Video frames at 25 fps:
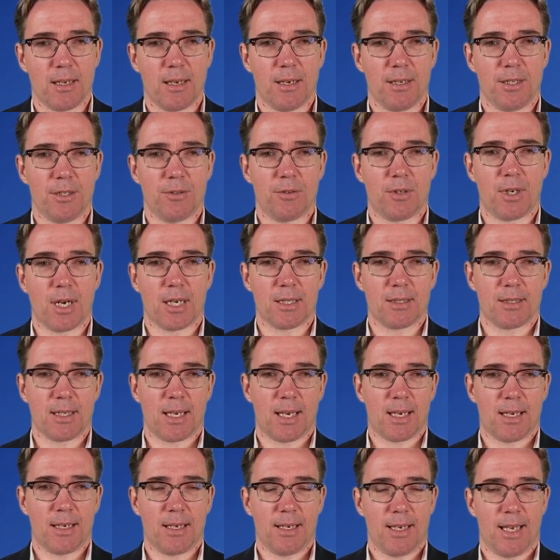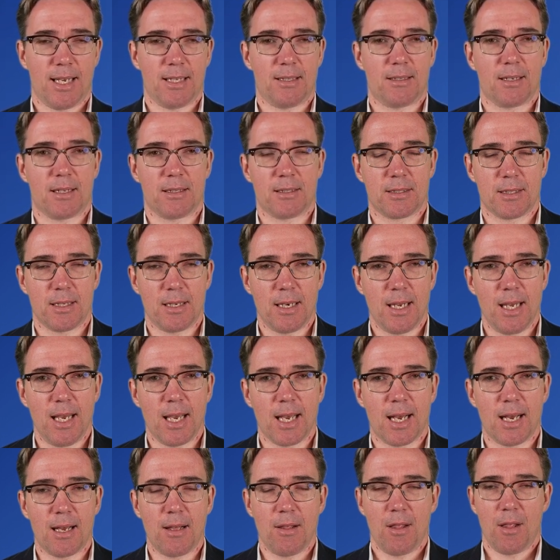Uganda and
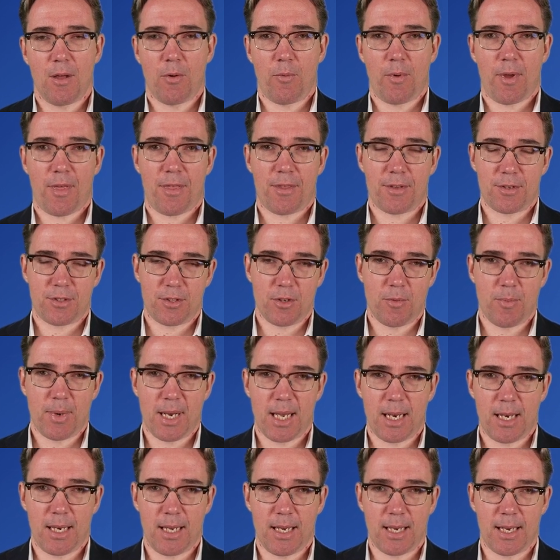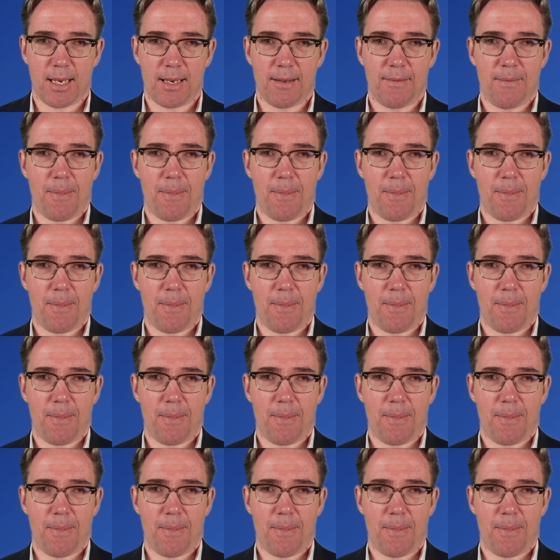Tanzania, with Somalia